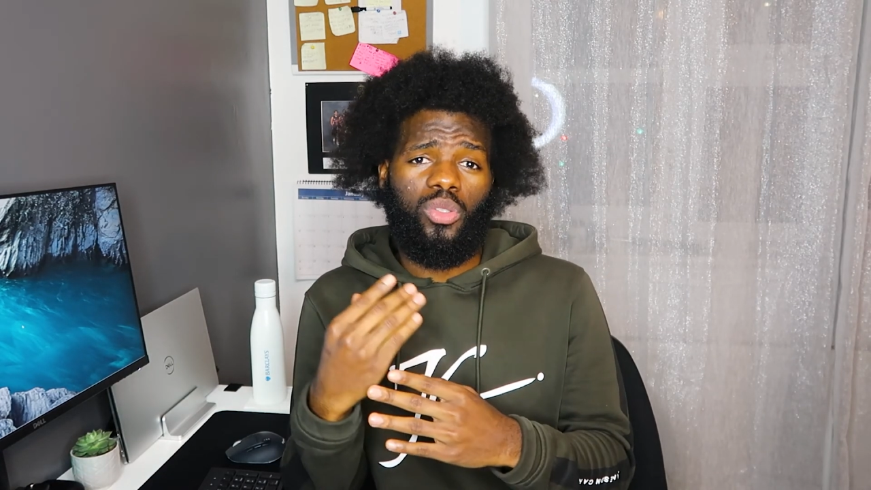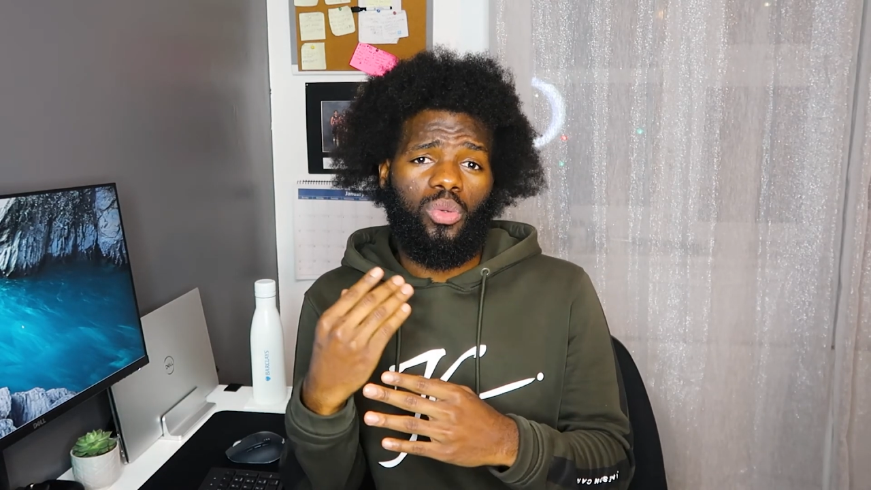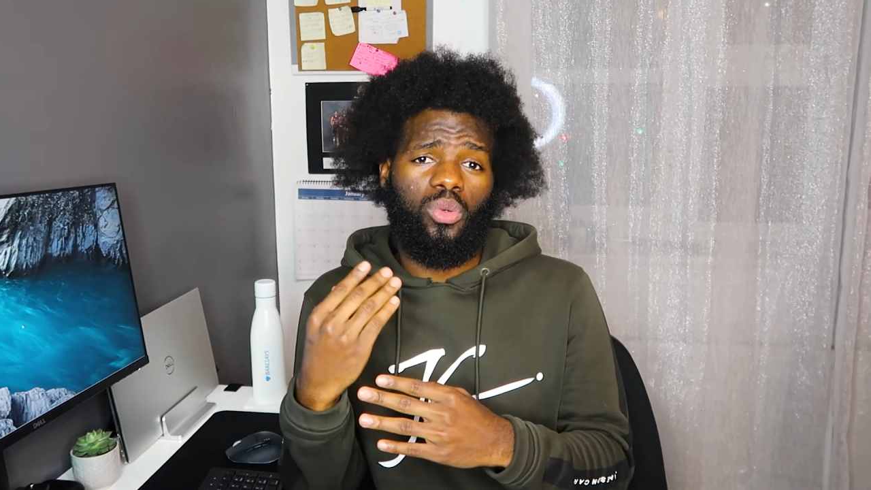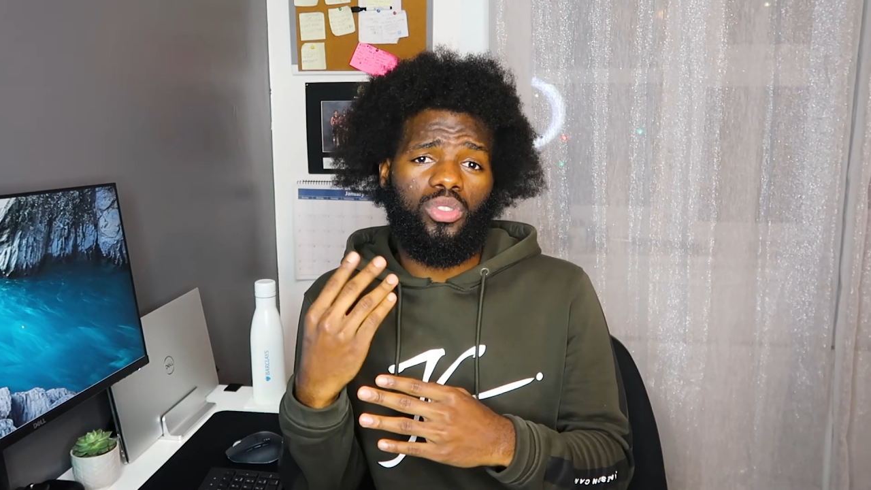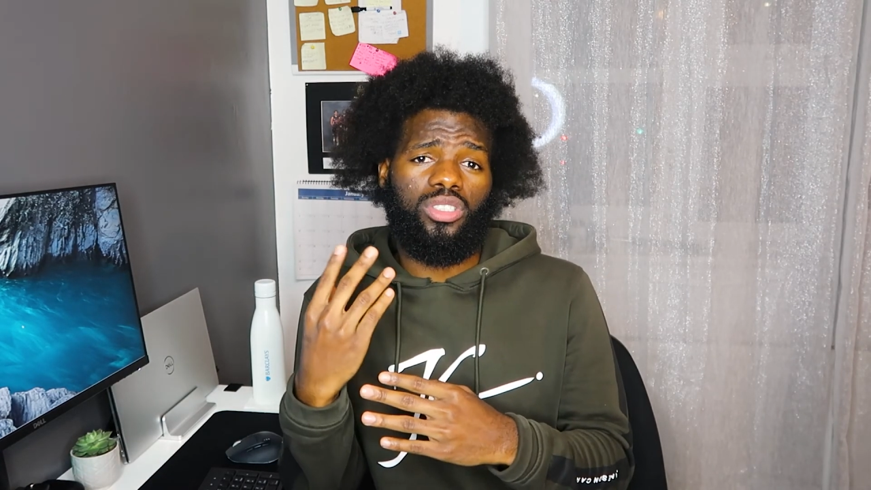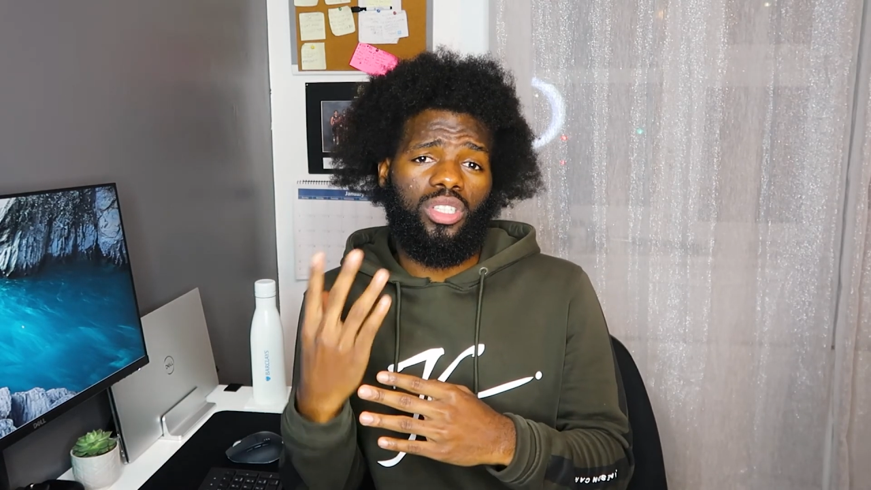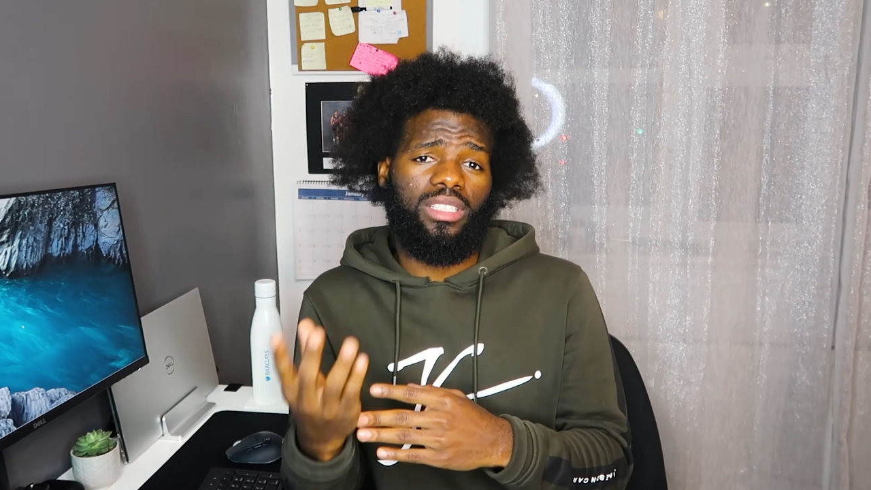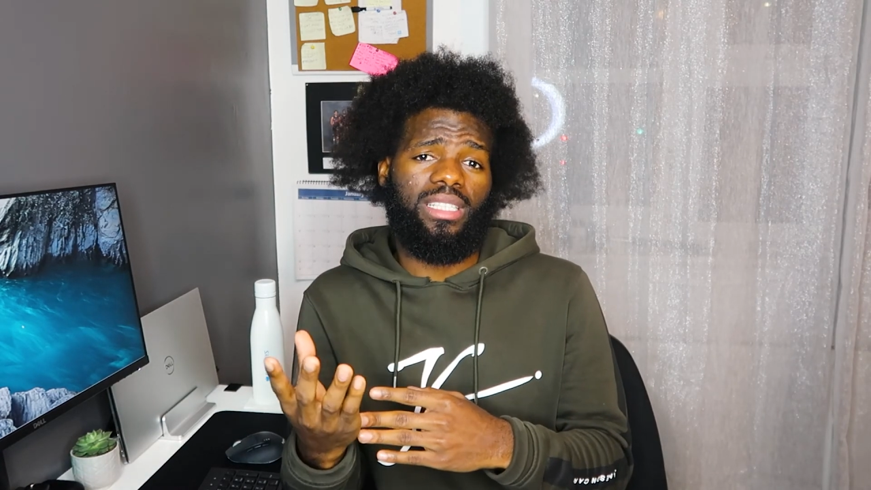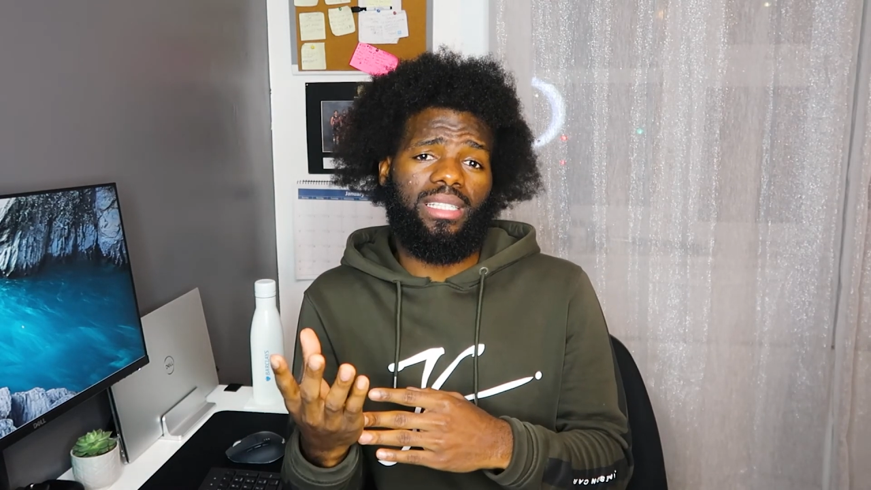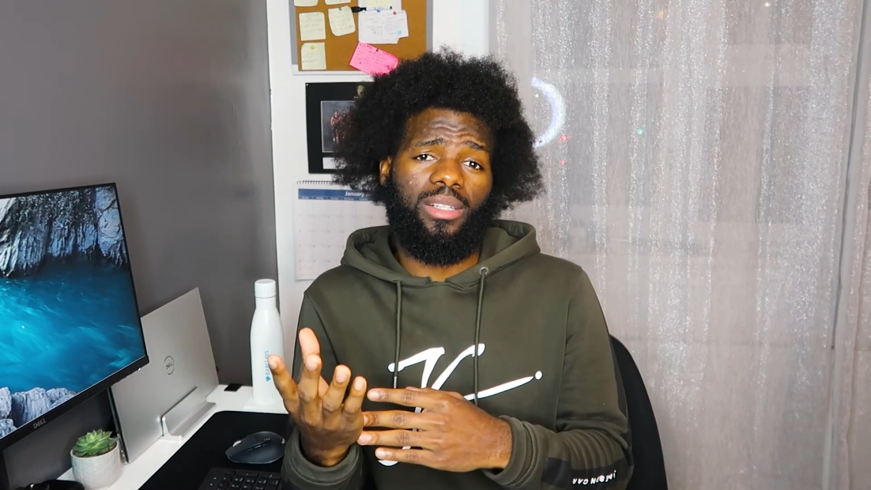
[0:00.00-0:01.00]
to study
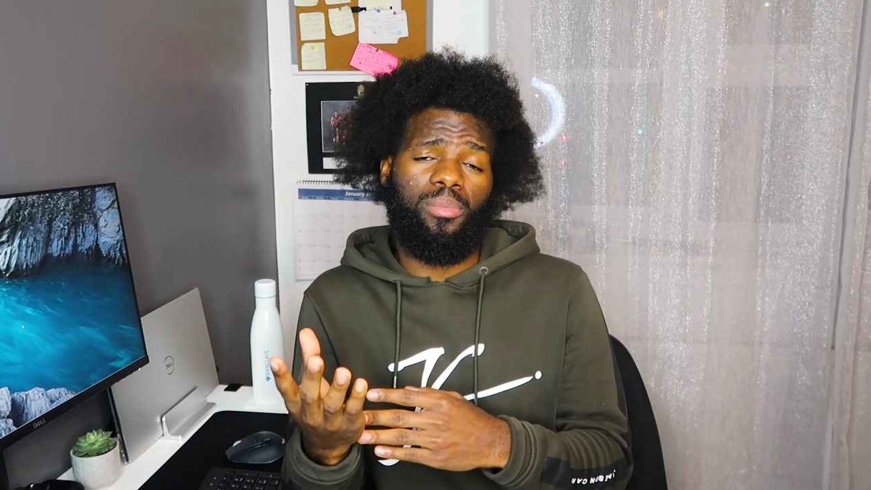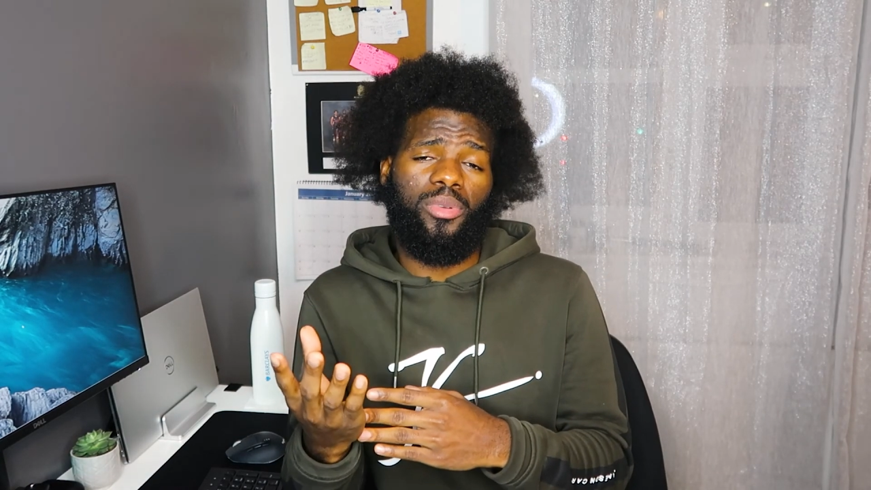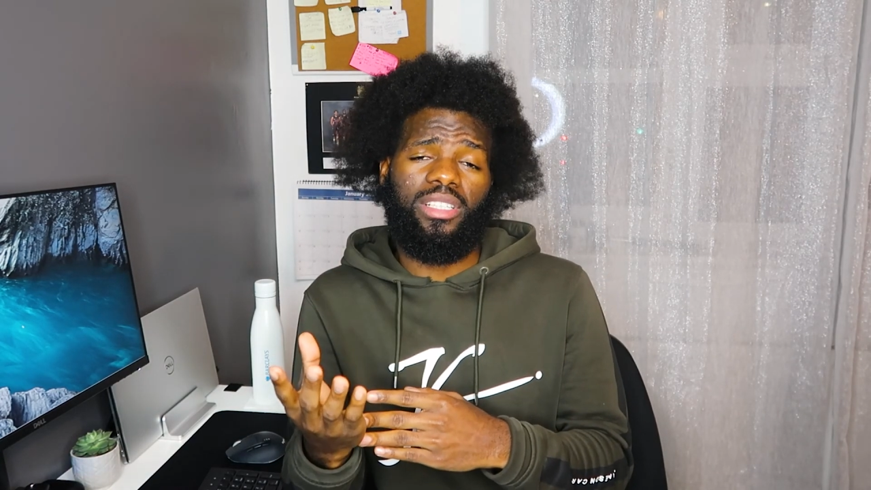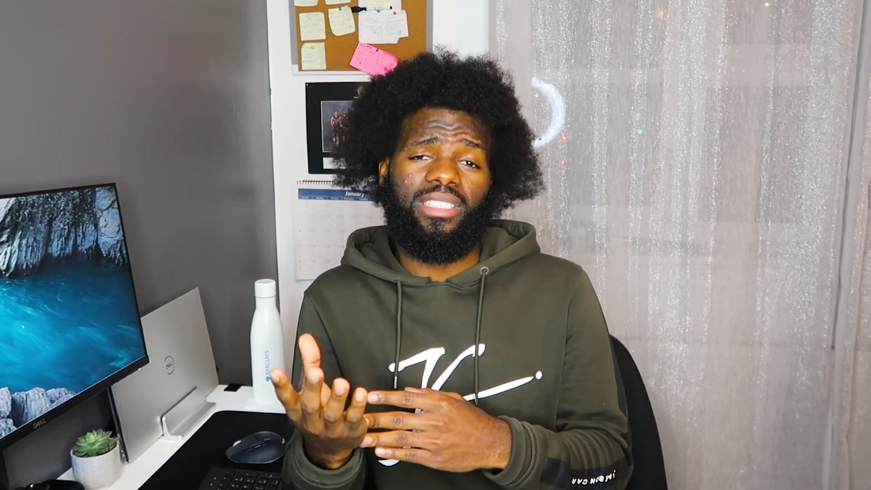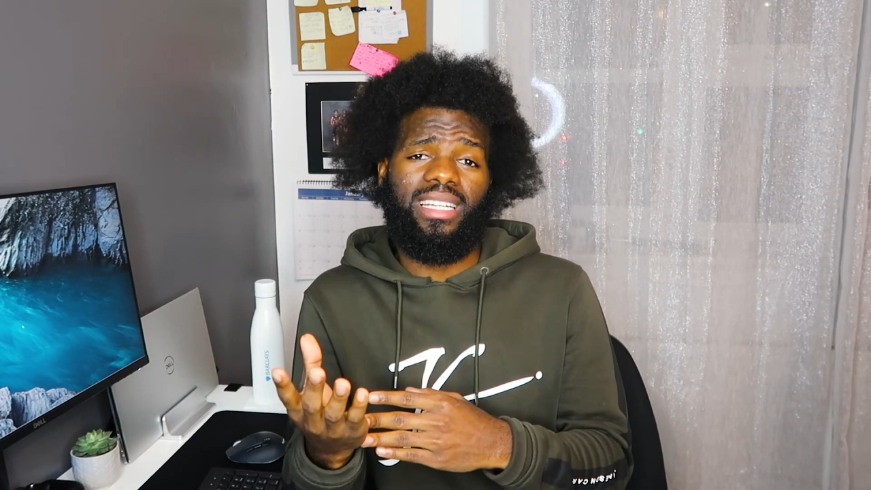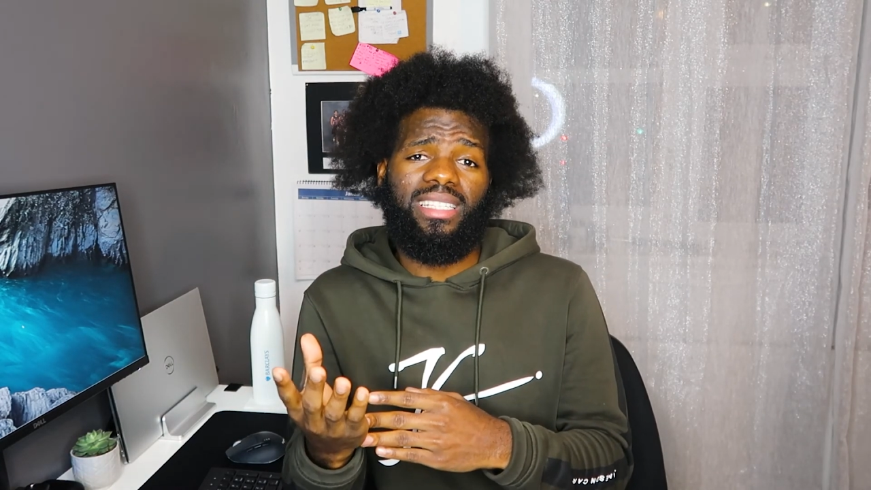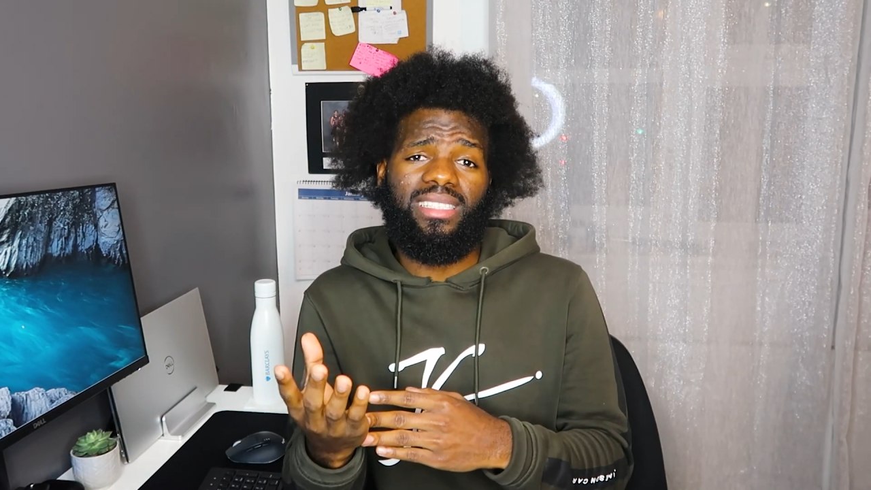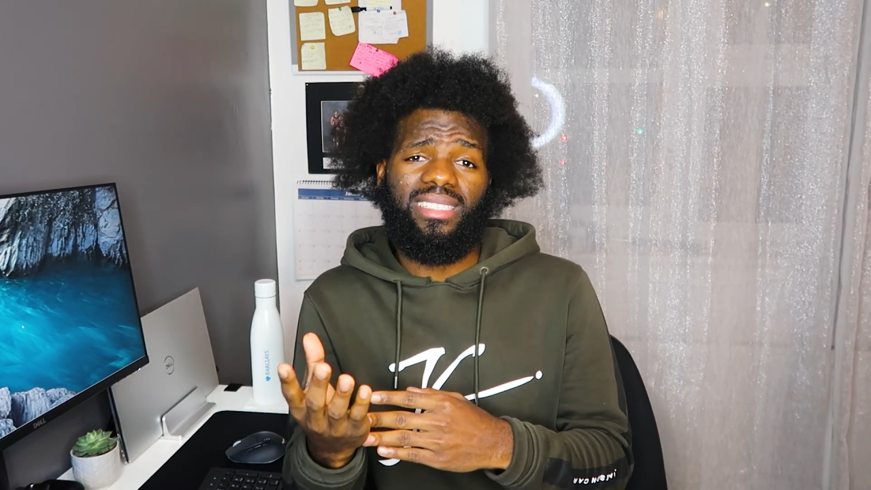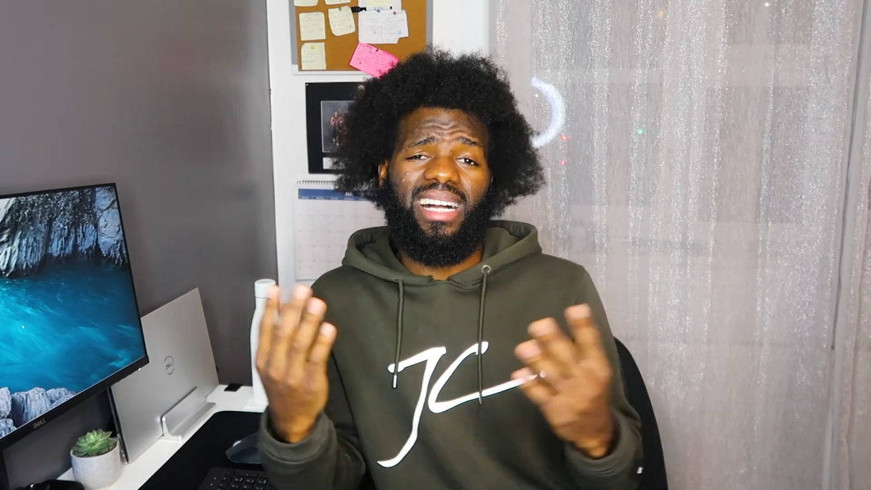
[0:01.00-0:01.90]
the computer science,